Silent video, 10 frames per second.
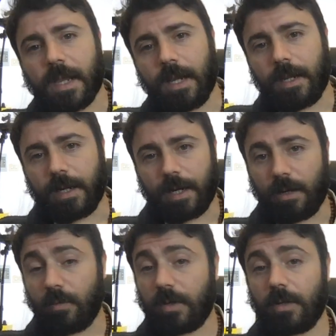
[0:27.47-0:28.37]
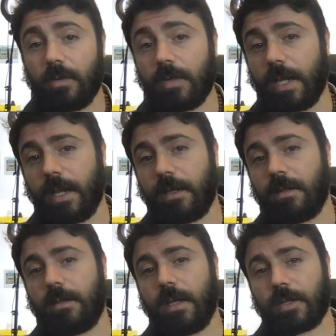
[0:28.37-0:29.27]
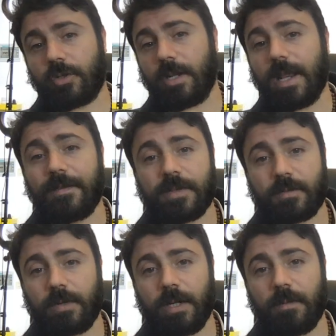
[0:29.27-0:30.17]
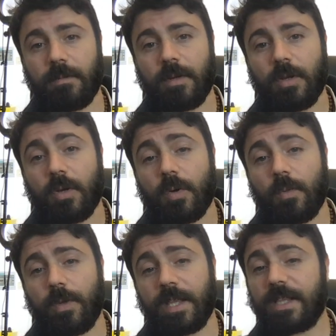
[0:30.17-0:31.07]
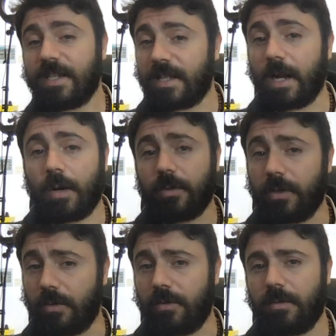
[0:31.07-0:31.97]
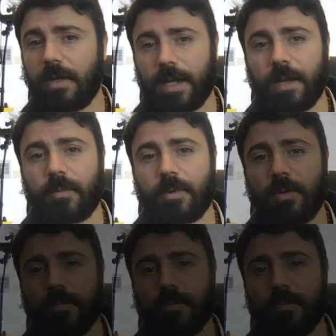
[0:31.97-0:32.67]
and how you can actually live stream with at least audio like a pro.